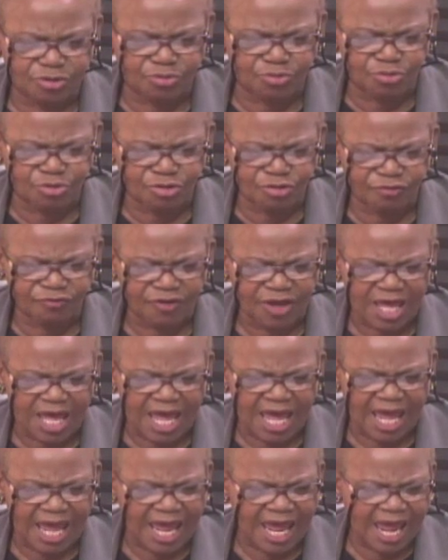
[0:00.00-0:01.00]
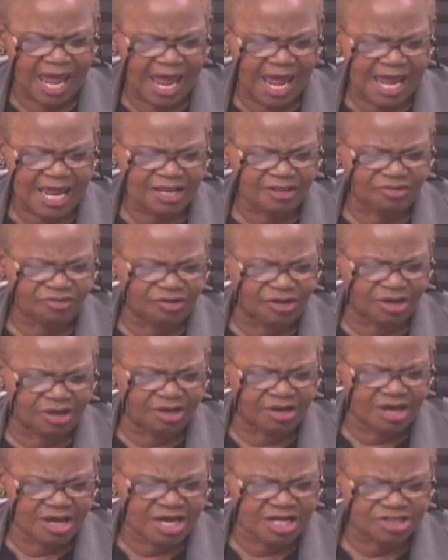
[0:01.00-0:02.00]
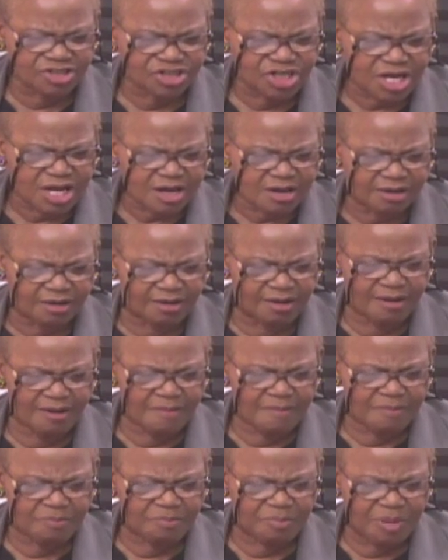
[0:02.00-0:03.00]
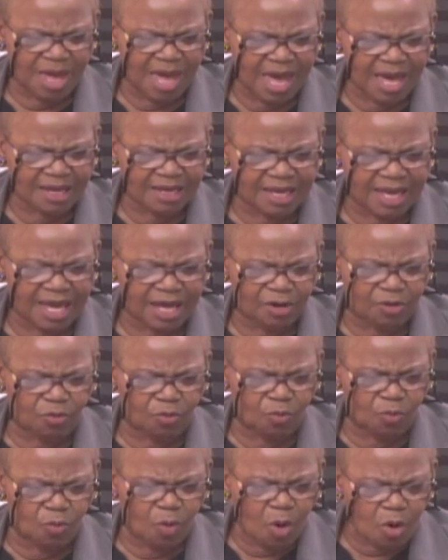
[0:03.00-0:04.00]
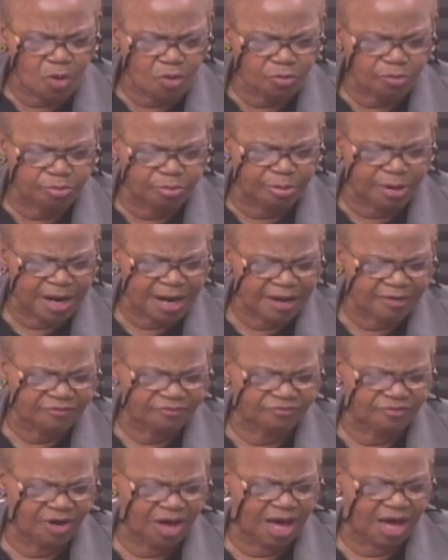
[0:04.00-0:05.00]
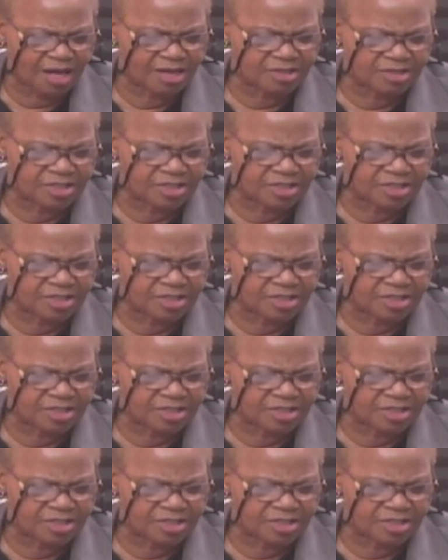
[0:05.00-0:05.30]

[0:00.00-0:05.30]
the roof, ate the lunch, come back and woke Br'er Fox.